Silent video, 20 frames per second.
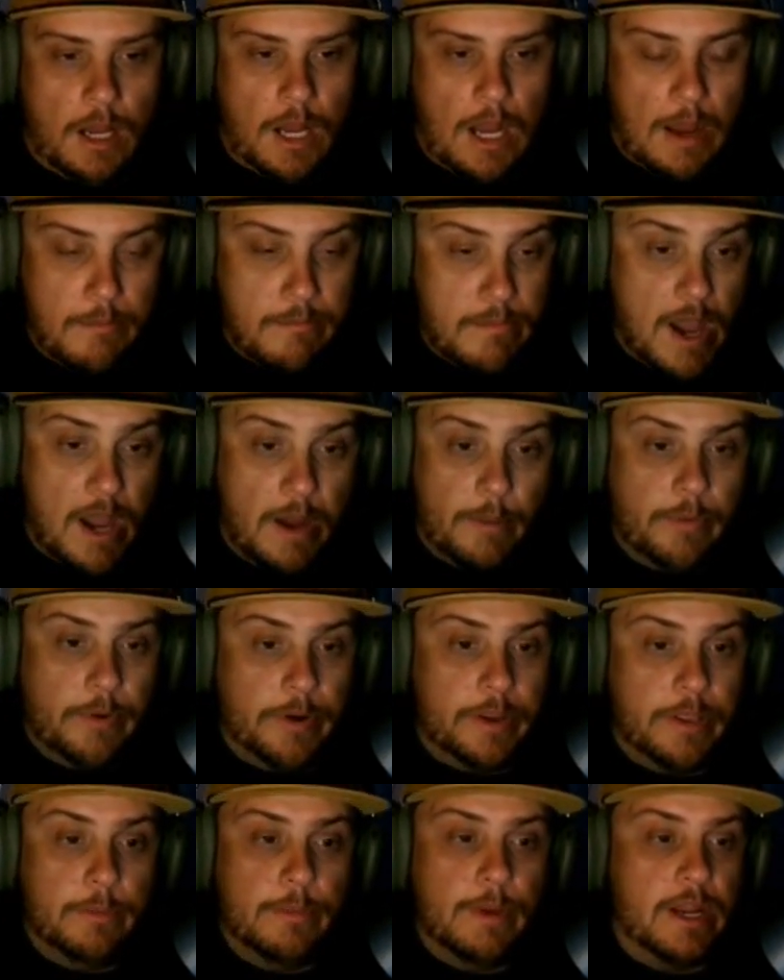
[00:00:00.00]
I'm not
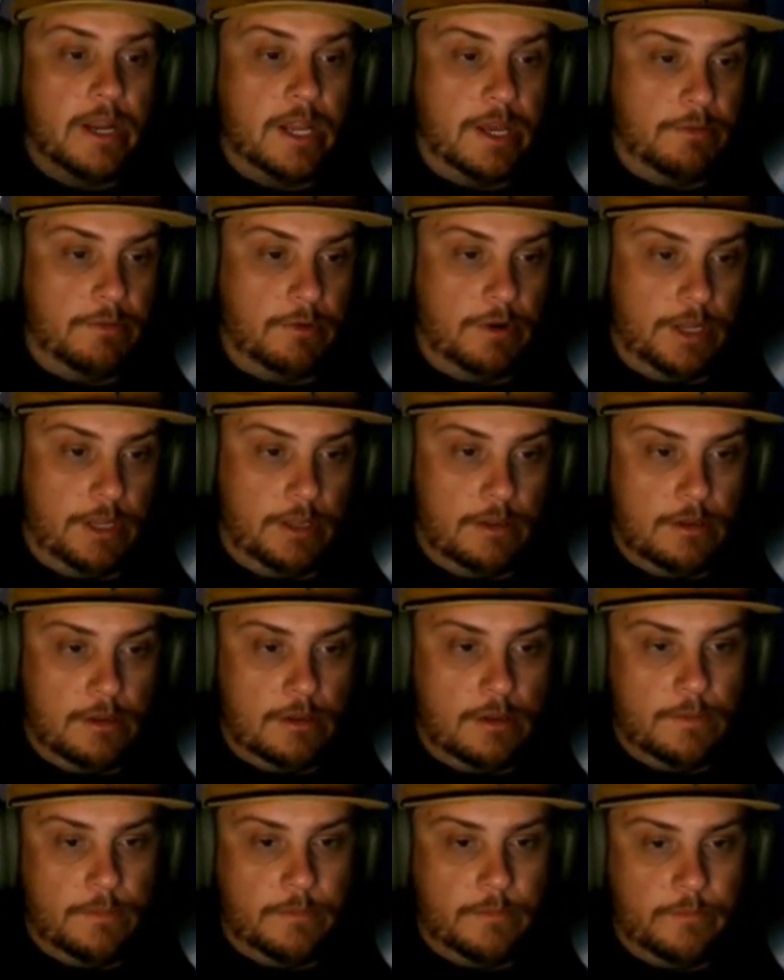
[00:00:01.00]
bringing my Ned rig
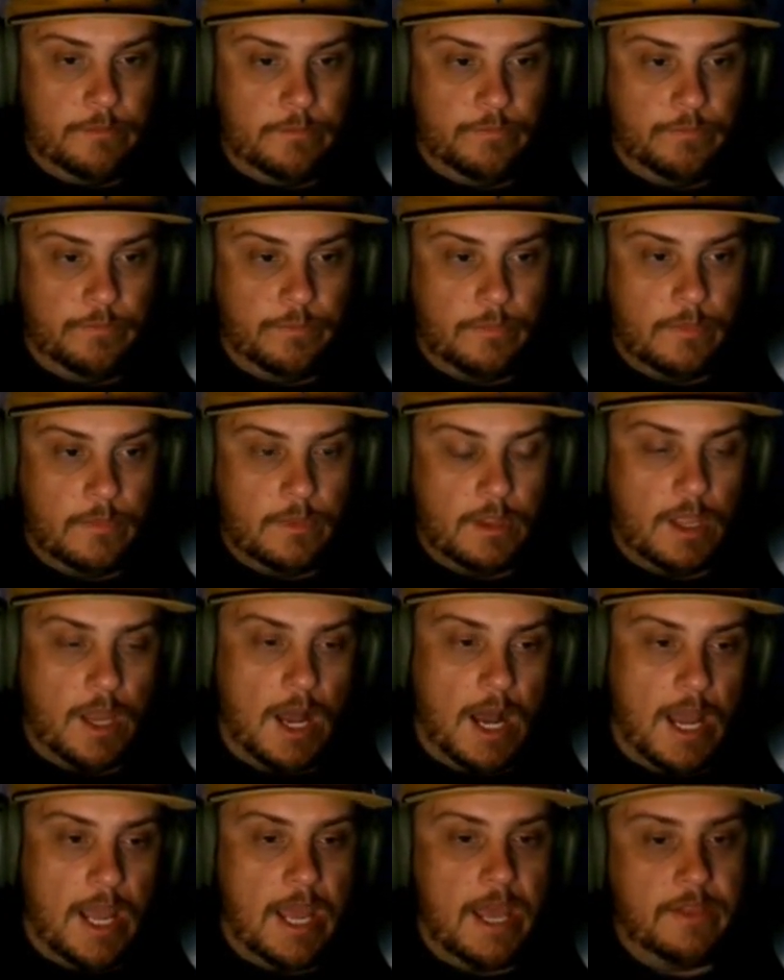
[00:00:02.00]

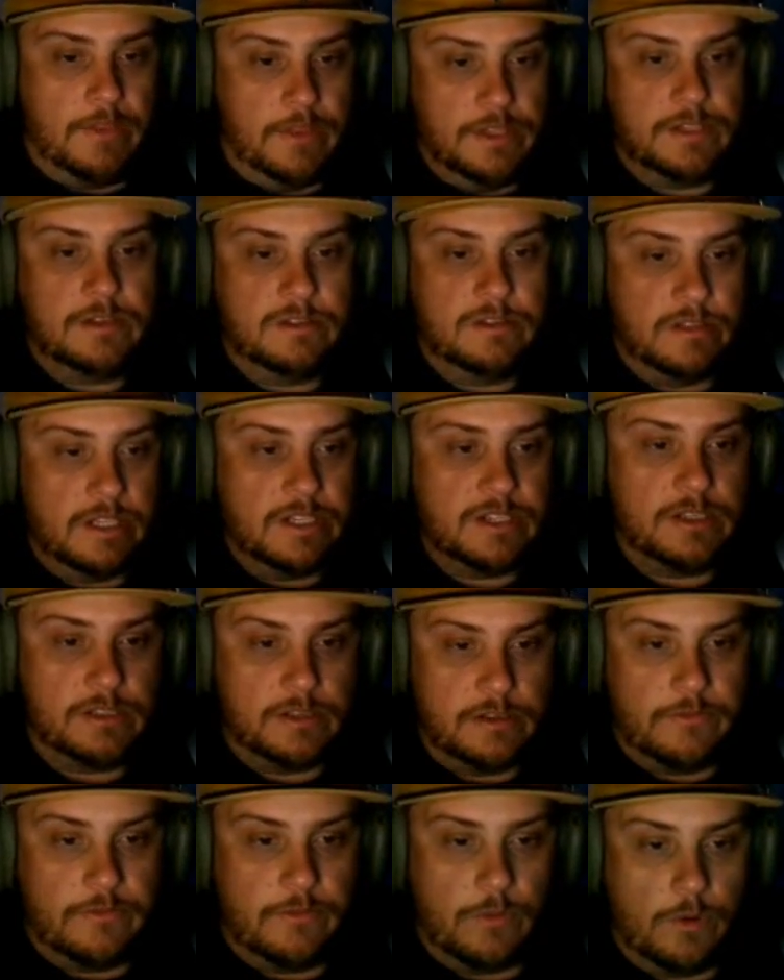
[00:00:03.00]
I had this is this
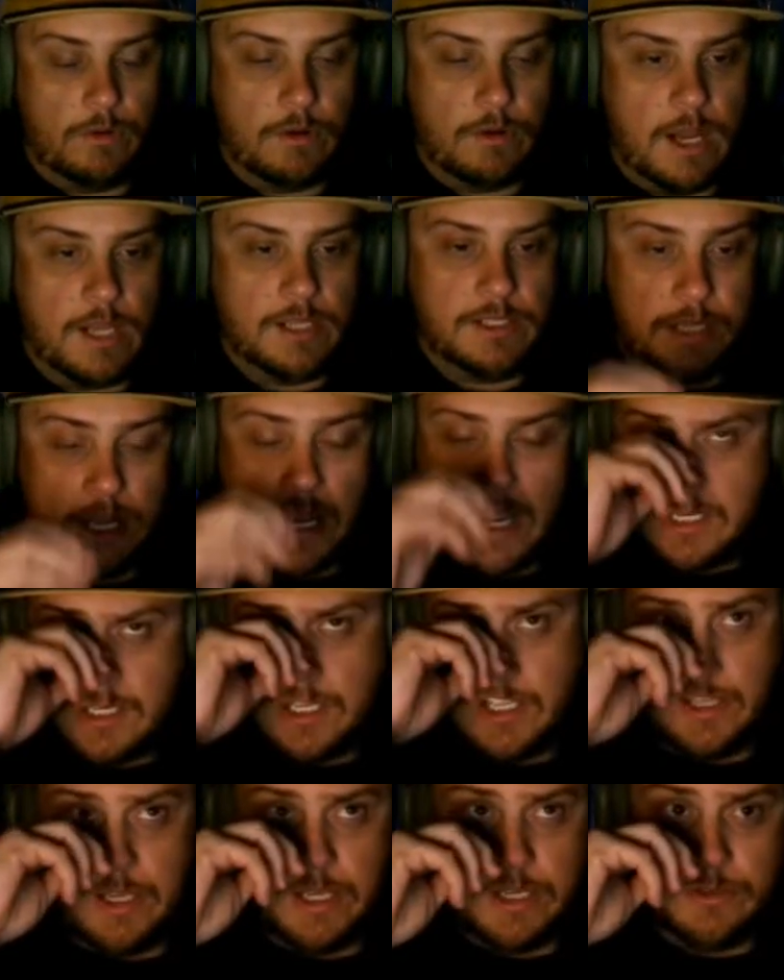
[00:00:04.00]
is the four rods.
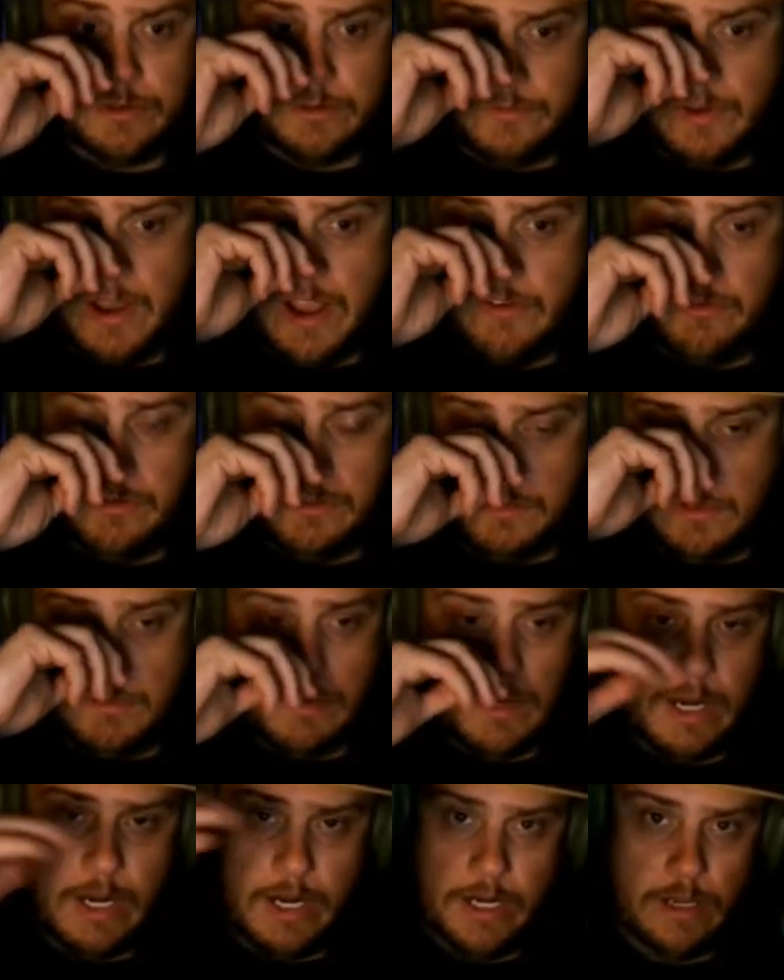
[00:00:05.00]
Actually, I think I took five with me,
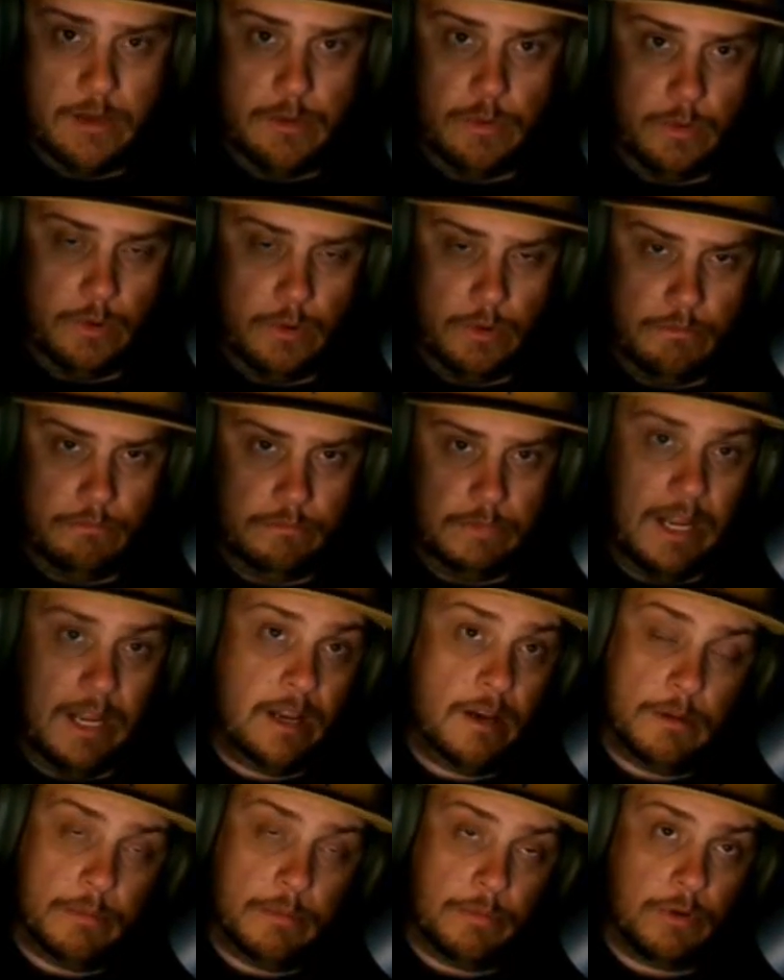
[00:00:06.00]
but I didn't.
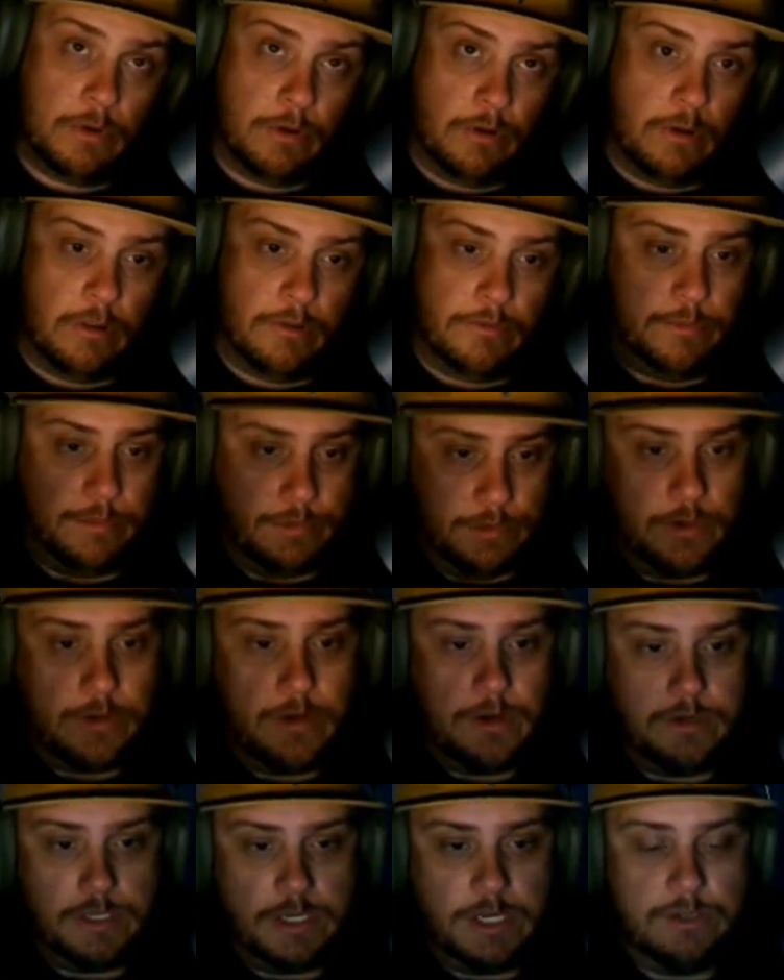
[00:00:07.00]
I ended up throwing all of them. So
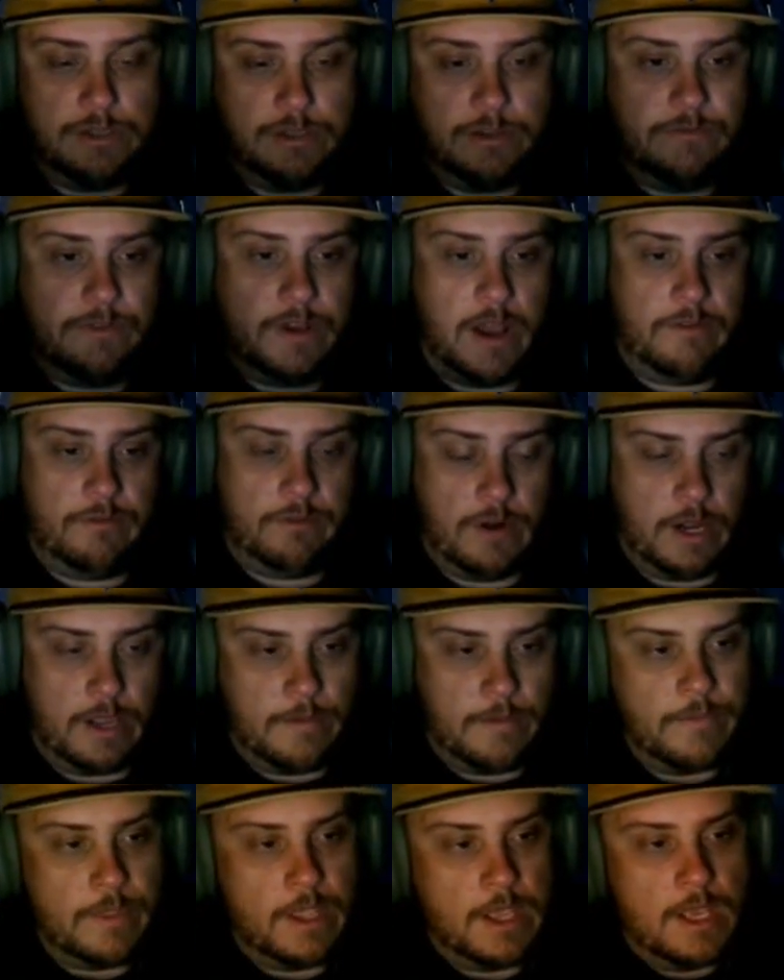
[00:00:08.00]
here's here's the five. Ready?